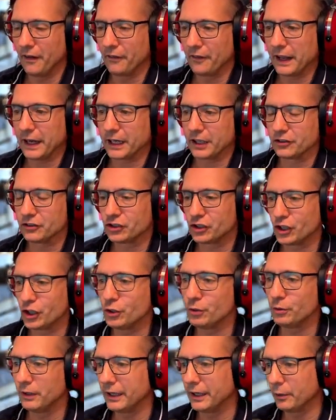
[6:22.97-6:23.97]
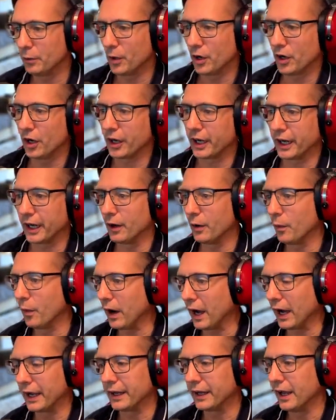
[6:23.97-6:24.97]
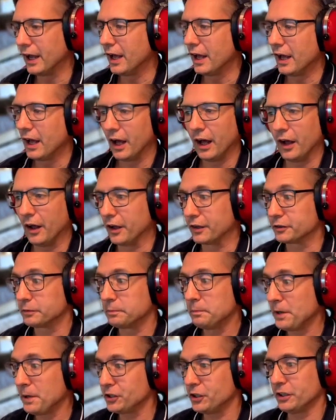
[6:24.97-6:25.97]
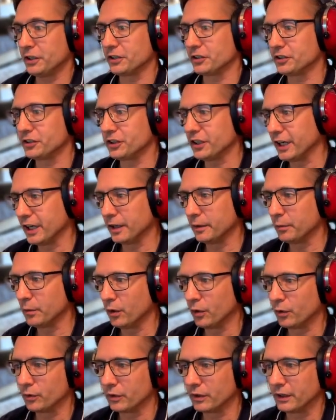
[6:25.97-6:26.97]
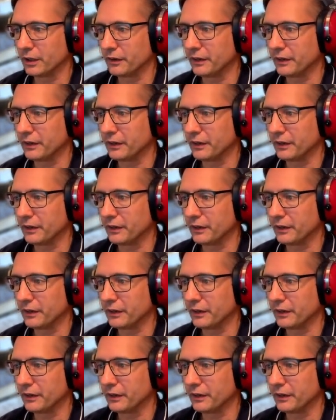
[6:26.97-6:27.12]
they're continually working away, especially at the steering wheel.